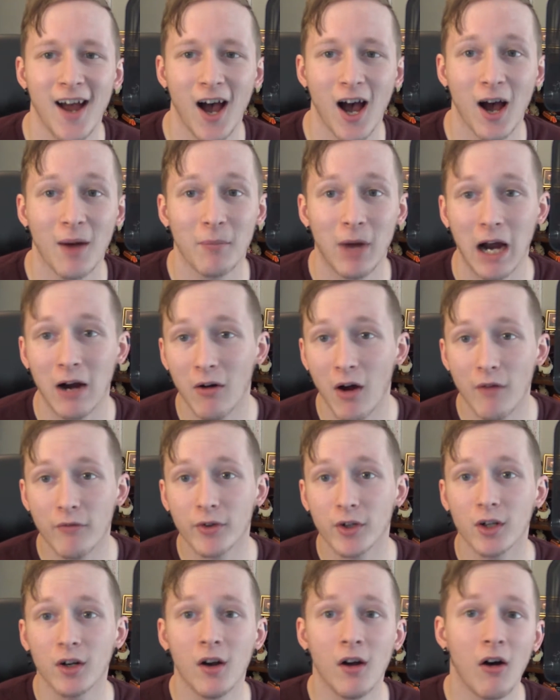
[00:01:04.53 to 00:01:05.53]
Um,
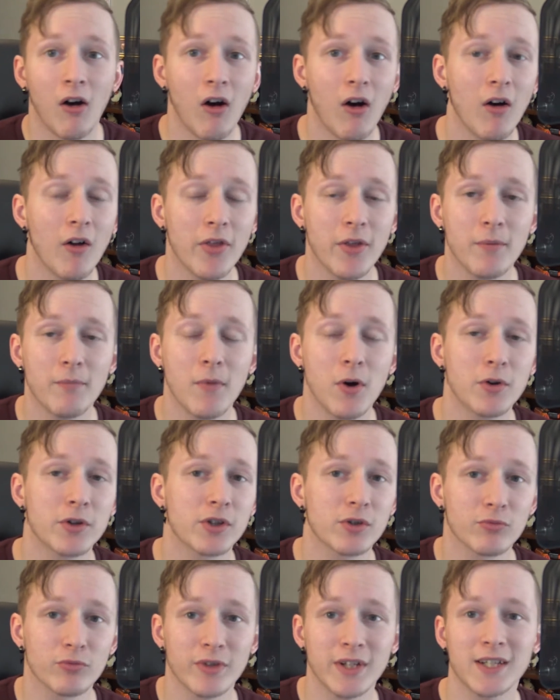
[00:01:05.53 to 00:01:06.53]
however, all the
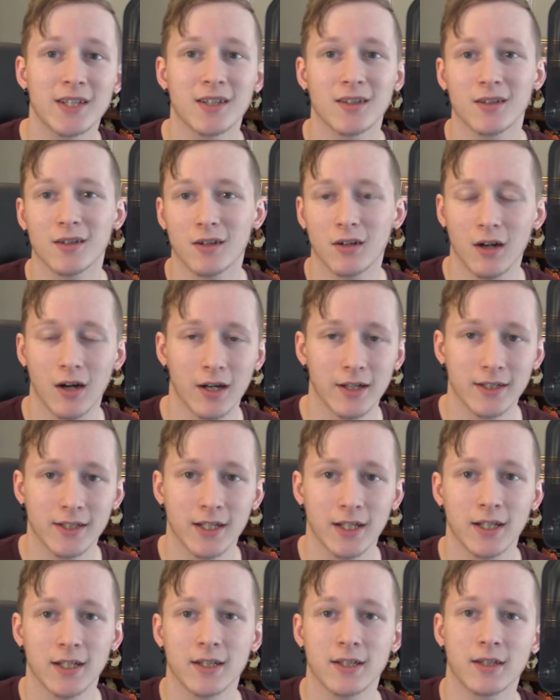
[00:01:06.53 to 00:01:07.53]
most recent
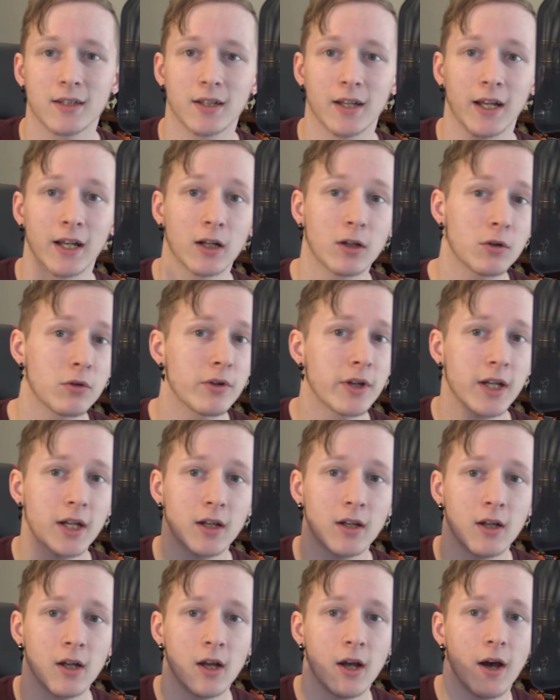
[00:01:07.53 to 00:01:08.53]
content,
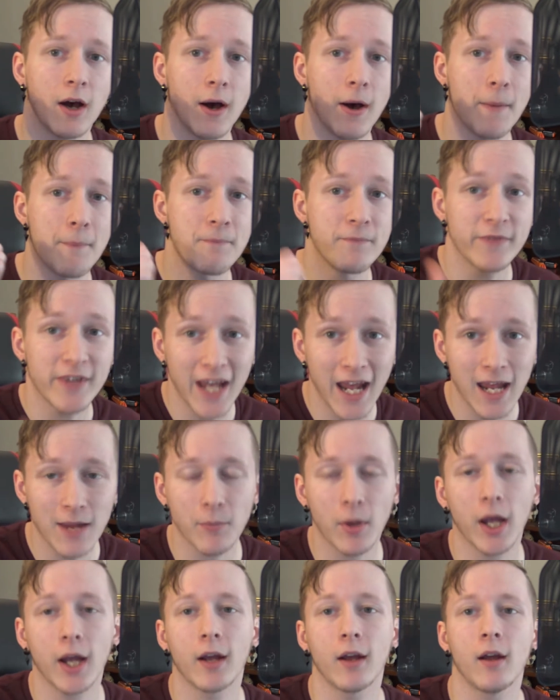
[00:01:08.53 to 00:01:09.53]
including um,
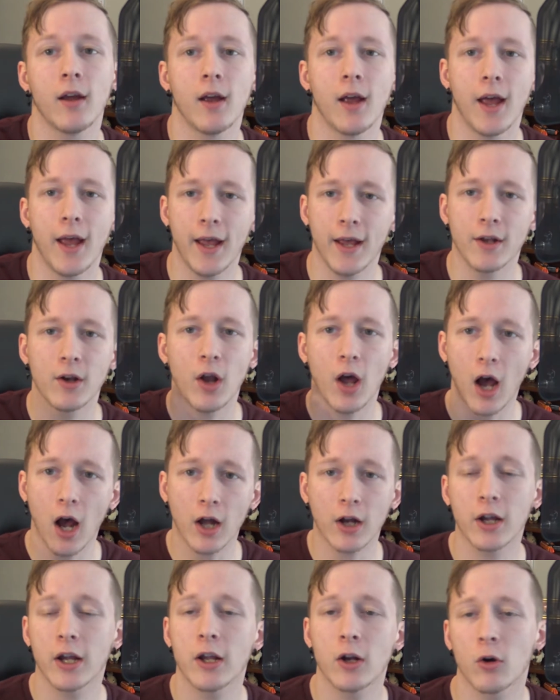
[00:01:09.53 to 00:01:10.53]
gaming and
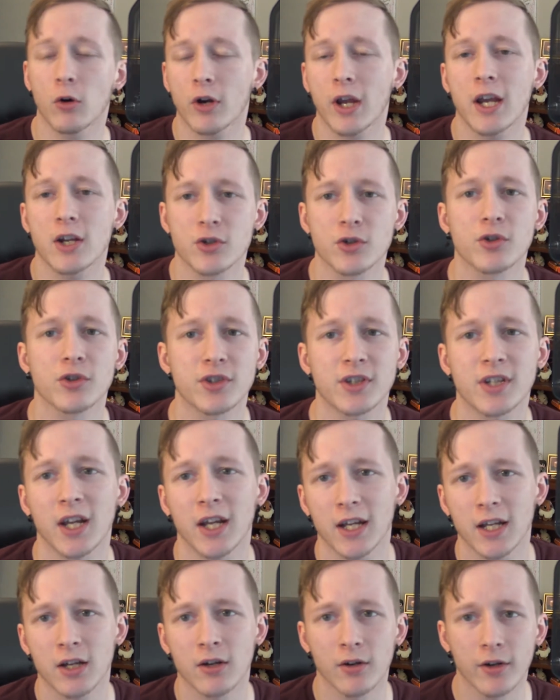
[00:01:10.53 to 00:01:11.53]
uh, an occasional
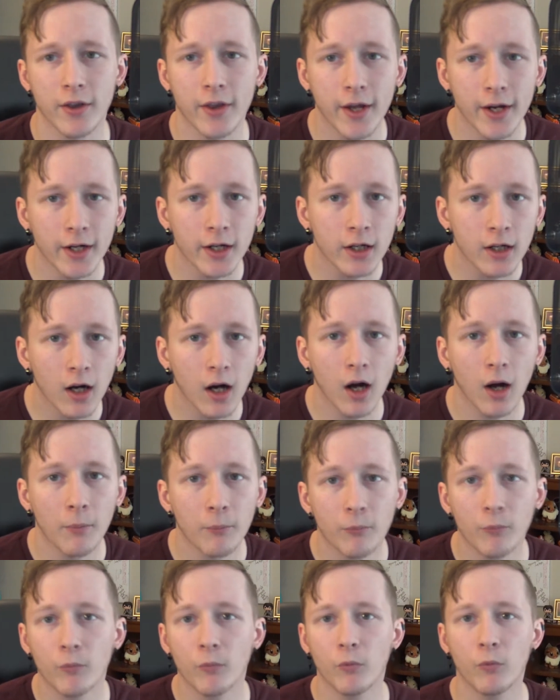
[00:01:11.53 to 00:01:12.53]
skit here and there, will
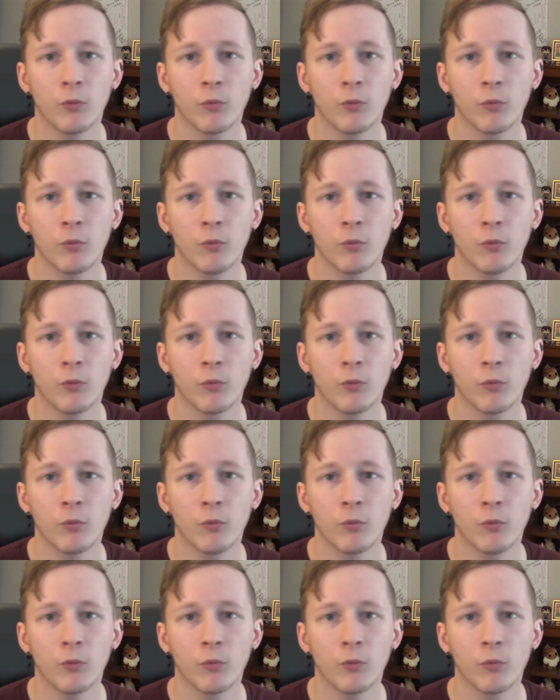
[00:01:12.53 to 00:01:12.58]
um,